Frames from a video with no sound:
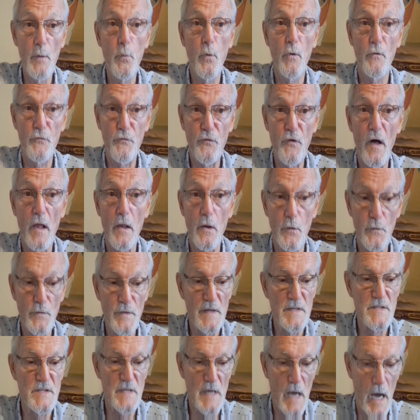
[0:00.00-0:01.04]
will follow
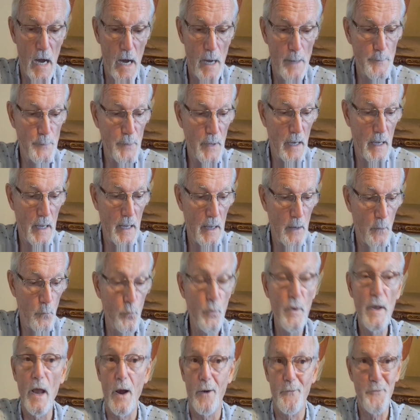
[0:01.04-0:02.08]
this up.
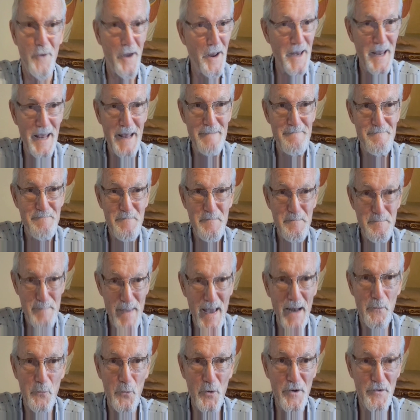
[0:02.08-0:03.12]
We already
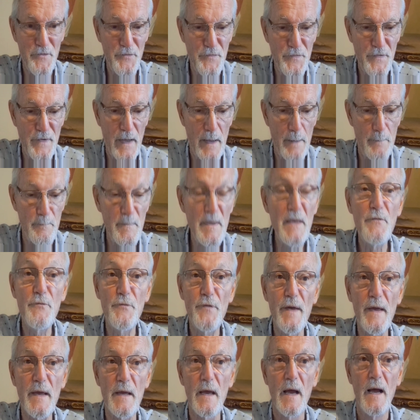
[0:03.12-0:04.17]
met with
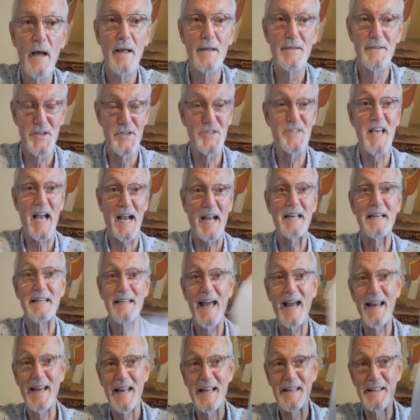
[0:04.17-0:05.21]
MIFIC. The second
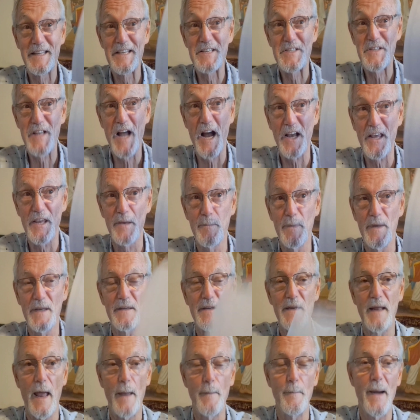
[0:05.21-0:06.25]
day that this
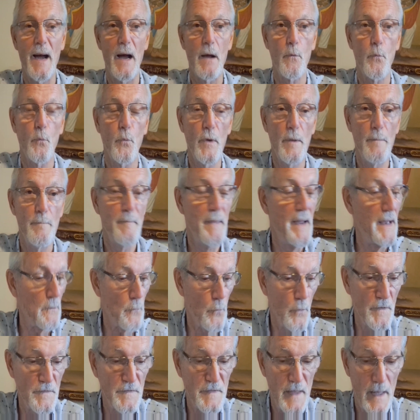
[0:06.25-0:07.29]
document came out, we met
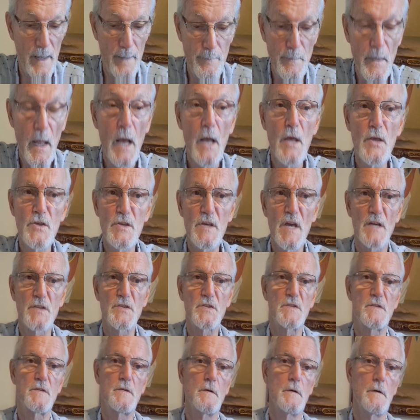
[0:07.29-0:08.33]
with them
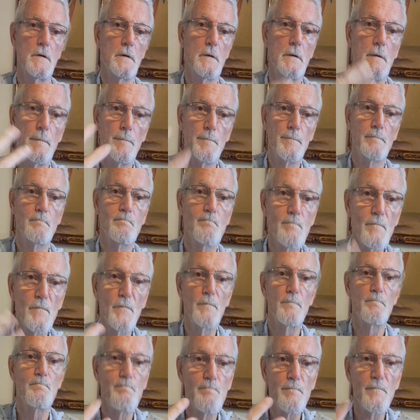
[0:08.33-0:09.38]
just to
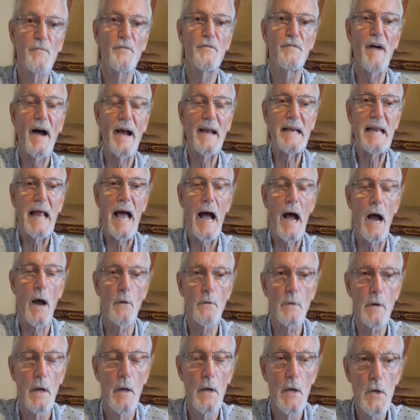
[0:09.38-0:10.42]
find
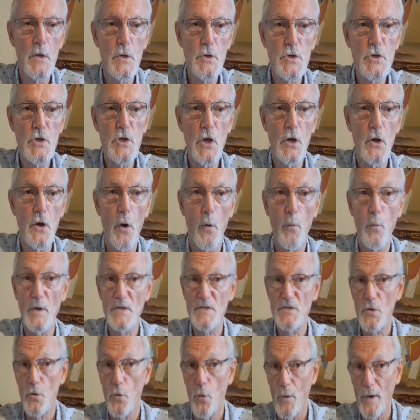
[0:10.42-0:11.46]
out,
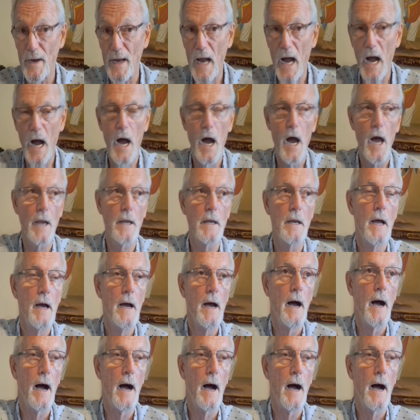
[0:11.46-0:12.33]
what's going on.